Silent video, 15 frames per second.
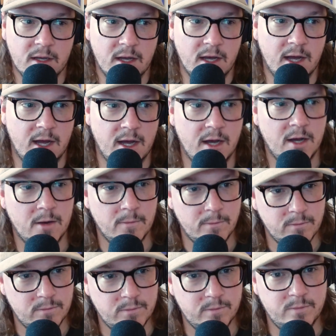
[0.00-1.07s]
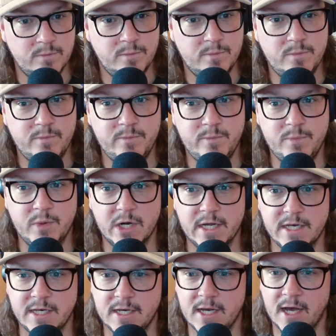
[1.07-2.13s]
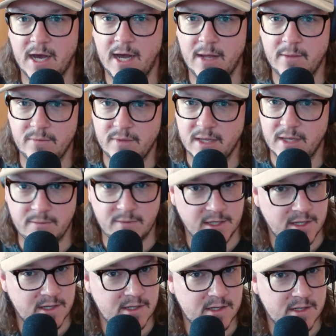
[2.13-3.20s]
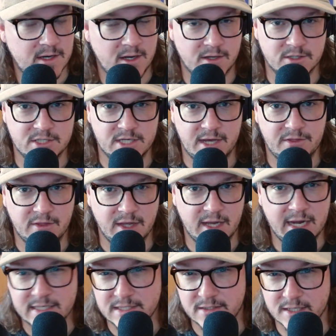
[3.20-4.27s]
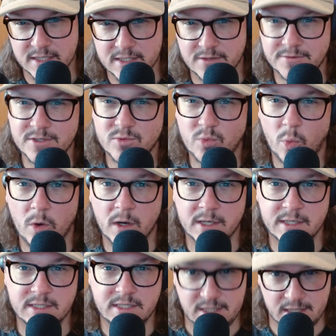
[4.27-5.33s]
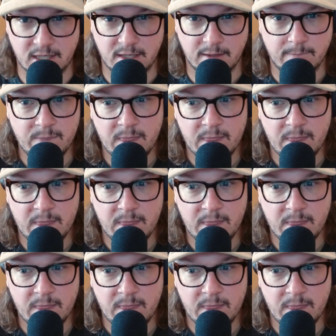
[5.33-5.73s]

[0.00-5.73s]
but not maybe college athletics unless it was one team.